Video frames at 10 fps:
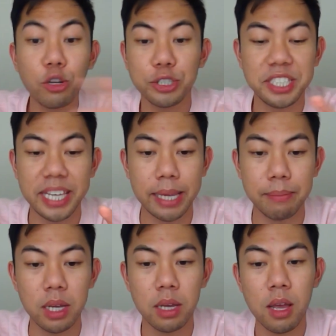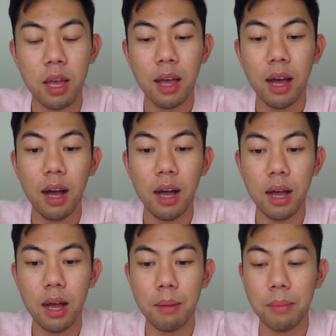scheme,
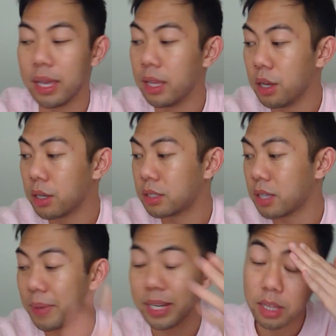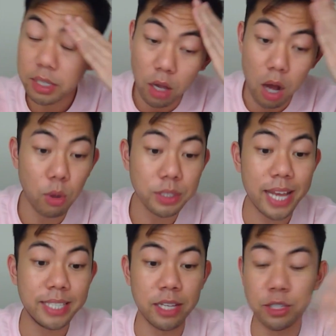it looks almost
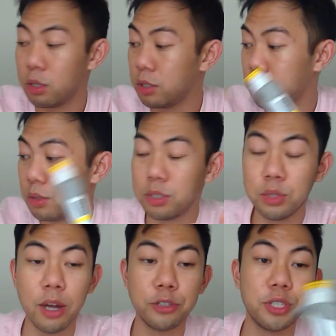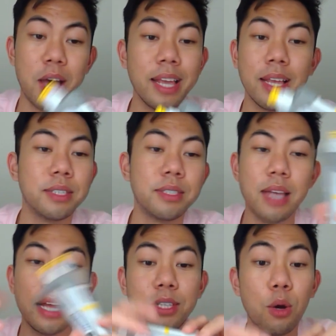identical to 200, so
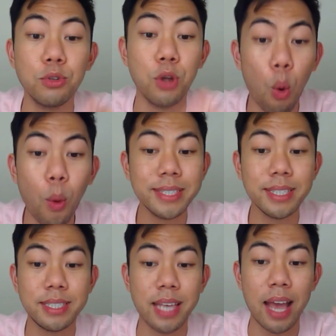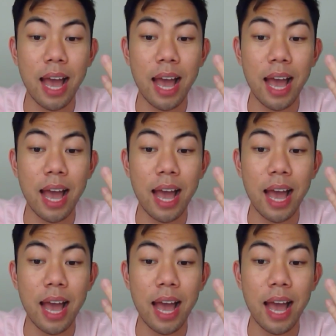I don't know what to say.